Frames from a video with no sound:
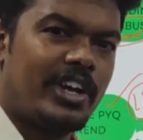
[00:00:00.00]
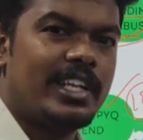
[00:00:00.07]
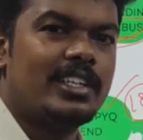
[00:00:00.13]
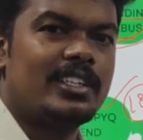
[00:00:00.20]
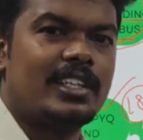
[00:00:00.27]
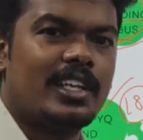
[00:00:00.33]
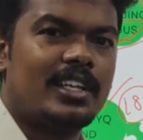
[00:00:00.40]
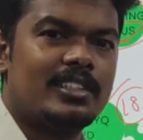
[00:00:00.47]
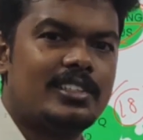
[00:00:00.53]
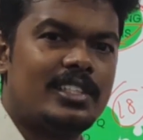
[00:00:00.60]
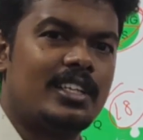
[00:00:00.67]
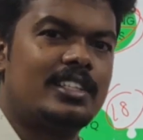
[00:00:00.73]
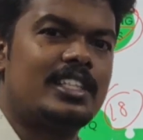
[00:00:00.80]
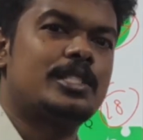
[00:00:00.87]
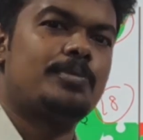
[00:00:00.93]
find that,
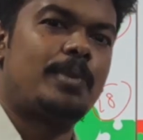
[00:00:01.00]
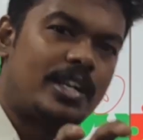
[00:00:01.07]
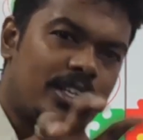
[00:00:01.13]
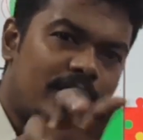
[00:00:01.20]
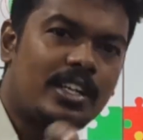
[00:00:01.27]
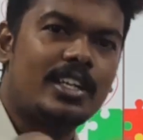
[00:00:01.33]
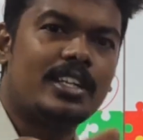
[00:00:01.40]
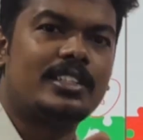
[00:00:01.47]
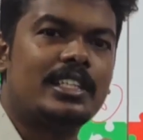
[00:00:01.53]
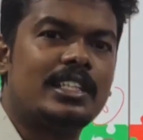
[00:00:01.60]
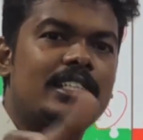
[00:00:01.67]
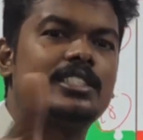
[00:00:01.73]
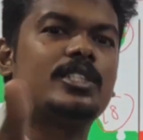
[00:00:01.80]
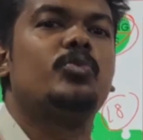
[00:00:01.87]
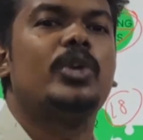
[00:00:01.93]
sir, this particular
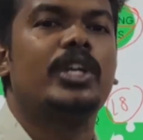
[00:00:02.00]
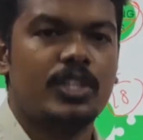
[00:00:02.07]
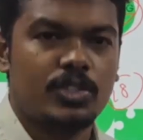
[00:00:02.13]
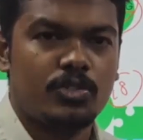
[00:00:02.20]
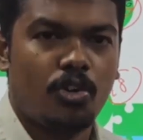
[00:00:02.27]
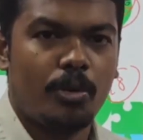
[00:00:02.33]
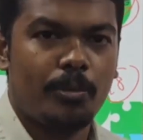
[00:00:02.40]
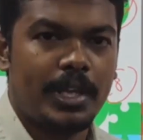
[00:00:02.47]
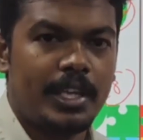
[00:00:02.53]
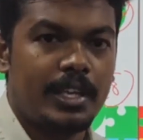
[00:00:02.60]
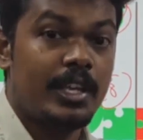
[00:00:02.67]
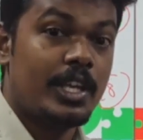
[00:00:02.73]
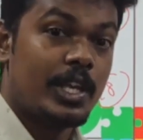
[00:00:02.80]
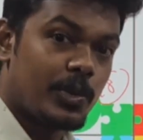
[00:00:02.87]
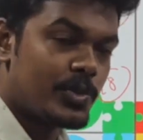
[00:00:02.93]
thing is a weakness for
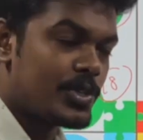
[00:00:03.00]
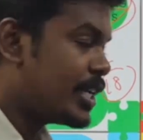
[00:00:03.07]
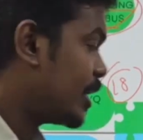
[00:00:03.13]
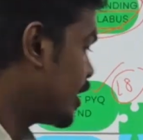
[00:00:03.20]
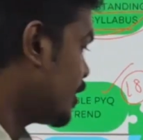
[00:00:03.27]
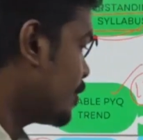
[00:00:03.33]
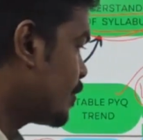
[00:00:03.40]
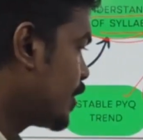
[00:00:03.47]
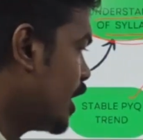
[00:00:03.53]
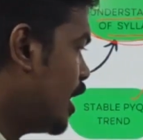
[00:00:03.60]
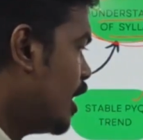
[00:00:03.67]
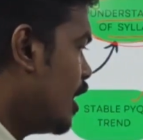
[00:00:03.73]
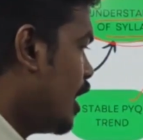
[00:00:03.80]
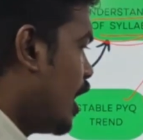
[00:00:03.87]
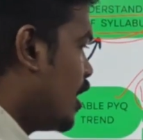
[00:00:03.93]
me? You see here,
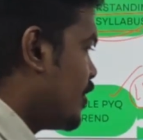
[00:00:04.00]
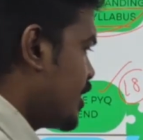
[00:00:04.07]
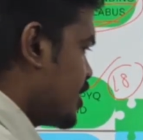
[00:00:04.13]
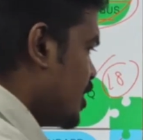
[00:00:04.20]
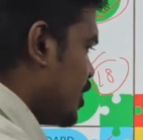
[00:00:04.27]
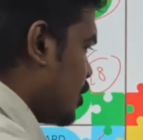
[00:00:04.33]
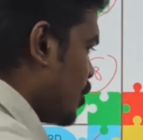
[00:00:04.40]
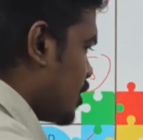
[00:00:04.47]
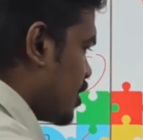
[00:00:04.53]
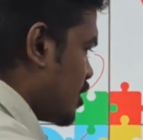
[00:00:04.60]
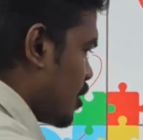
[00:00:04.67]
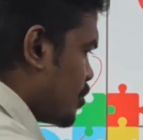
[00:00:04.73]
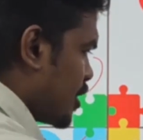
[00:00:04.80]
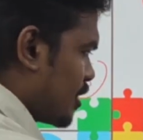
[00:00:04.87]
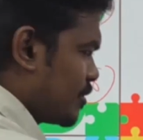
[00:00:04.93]
aversion towards a
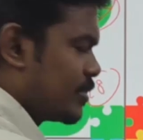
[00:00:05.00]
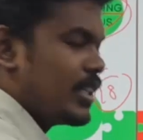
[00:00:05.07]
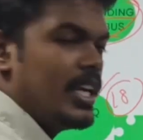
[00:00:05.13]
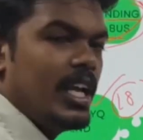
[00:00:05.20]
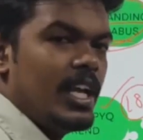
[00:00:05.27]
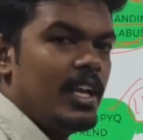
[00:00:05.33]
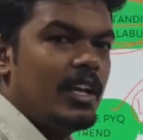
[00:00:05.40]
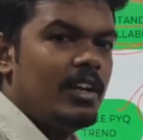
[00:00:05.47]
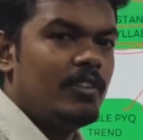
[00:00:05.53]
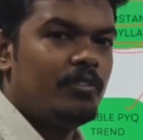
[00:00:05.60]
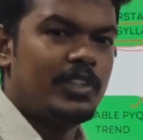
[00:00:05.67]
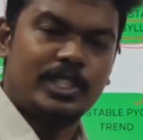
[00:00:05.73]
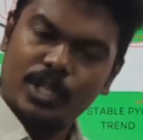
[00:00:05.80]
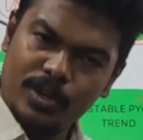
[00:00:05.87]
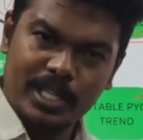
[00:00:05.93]
subject.
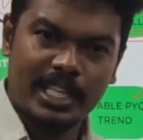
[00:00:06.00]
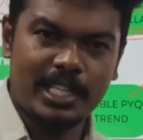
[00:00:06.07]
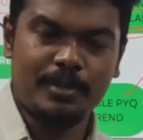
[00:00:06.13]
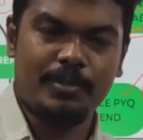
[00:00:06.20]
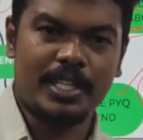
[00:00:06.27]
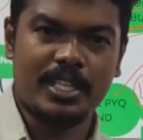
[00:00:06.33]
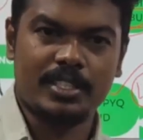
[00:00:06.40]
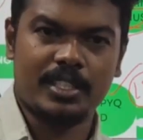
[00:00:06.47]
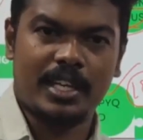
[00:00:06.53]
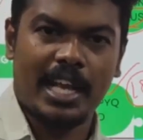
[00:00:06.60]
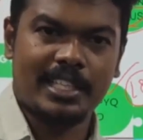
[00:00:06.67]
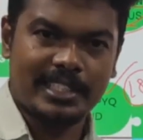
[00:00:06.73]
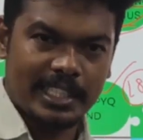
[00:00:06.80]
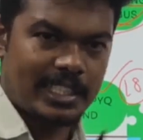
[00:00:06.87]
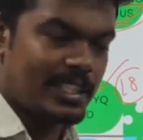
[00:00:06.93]
Without any reason,
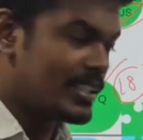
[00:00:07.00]
as I